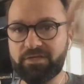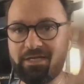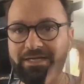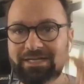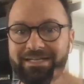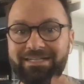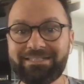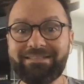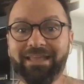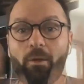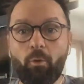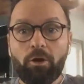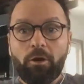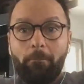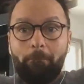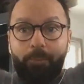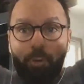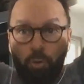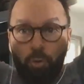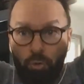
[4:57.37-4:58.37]
they want
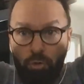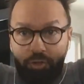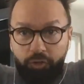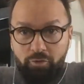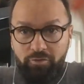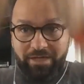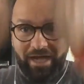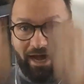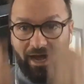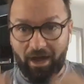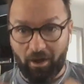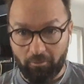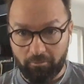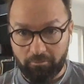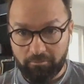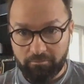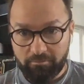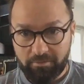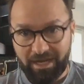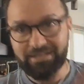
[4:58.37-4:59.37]
to pull you down
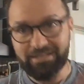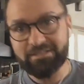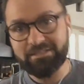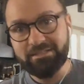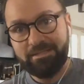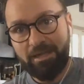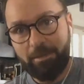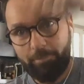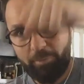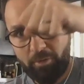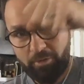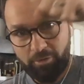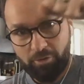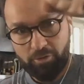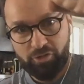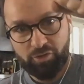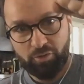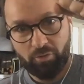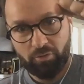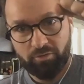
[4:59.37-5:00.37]
and step on your
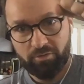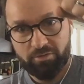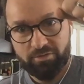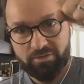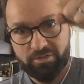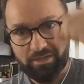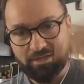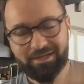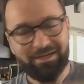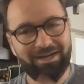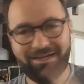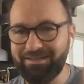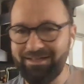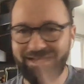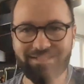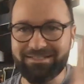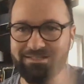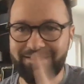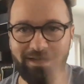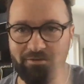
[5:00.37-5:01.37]
shoulders. And
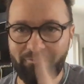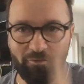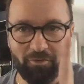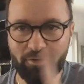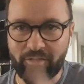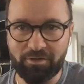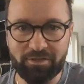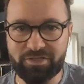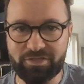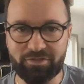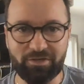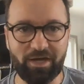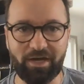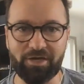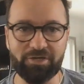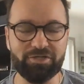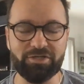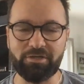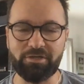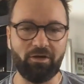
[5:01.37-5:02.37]
that's never a good
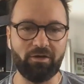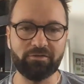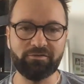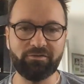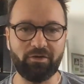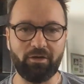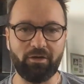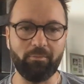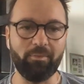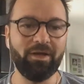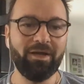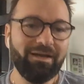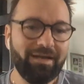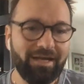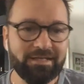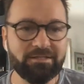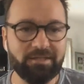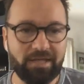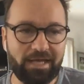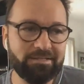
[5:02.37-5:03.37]
strategy long term
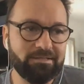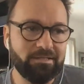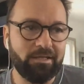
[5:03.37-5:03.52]
as, as a life